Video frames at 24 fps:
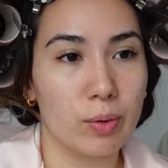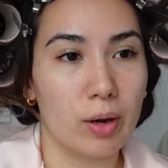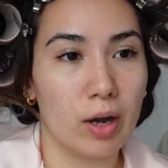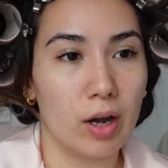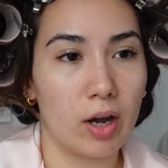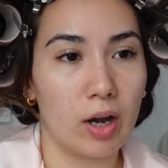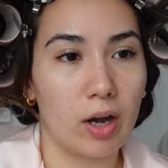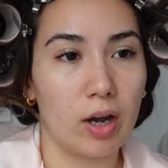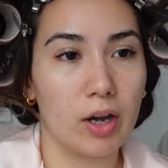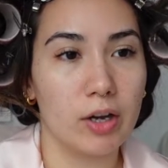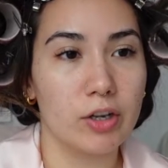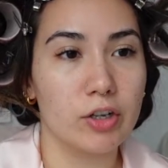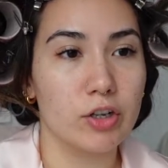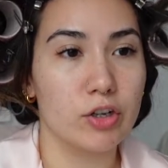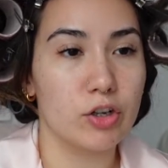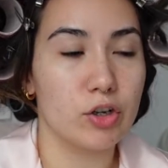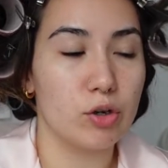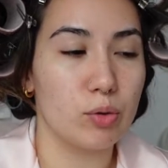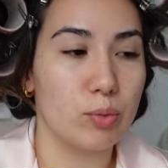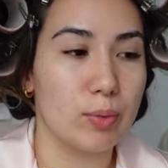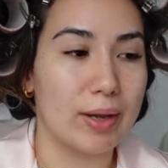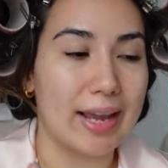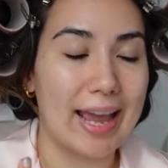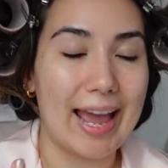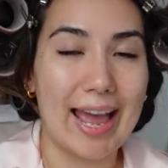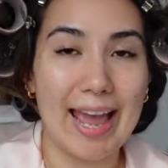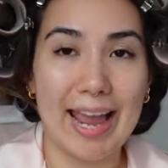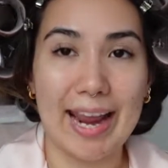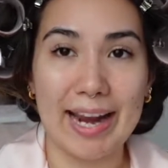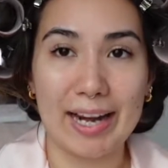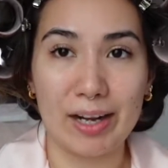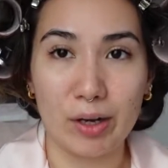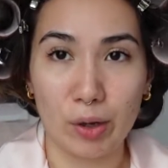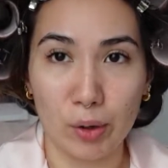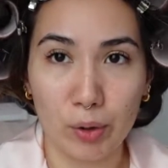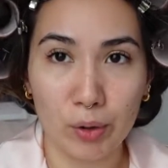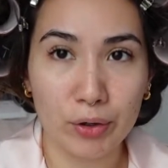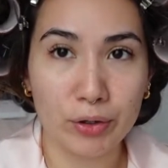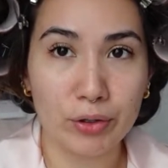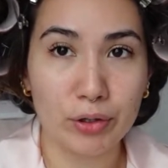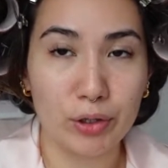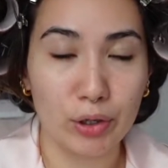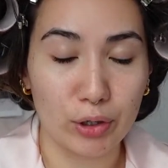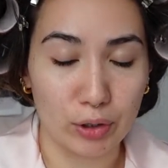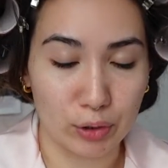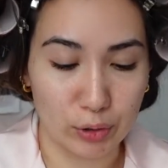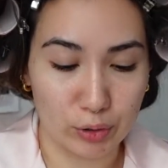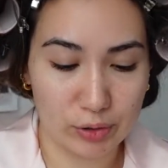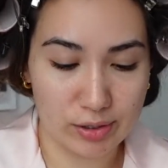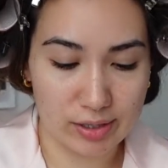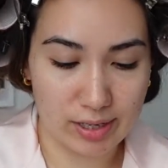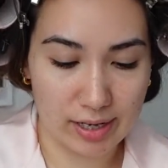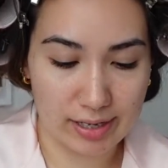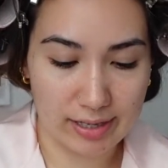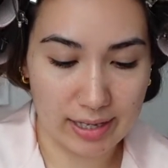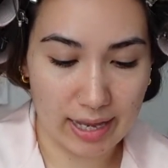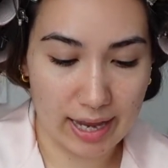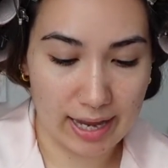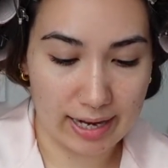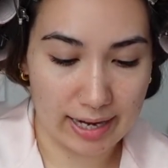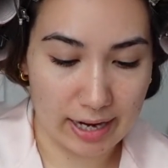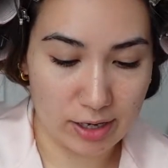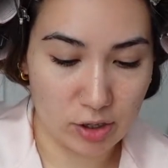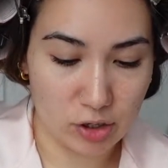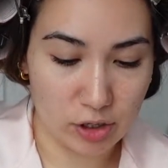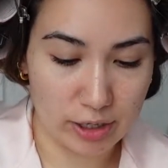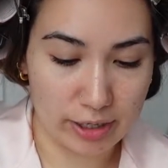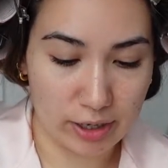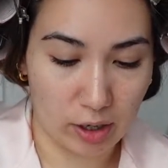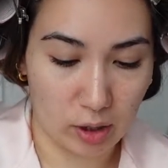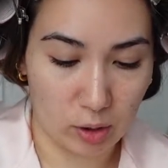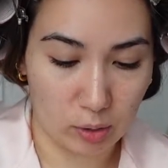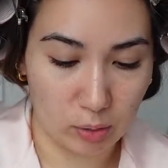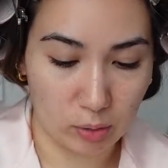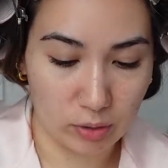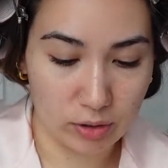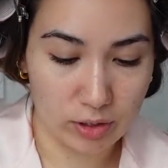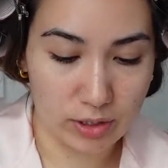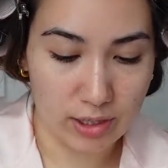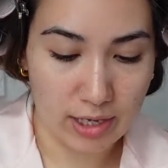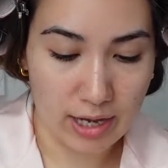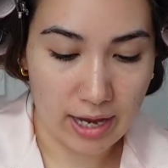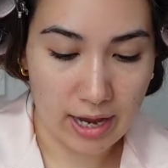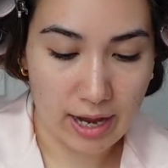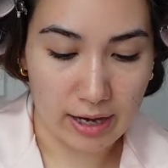hard to get a look that looks like that and actually holds.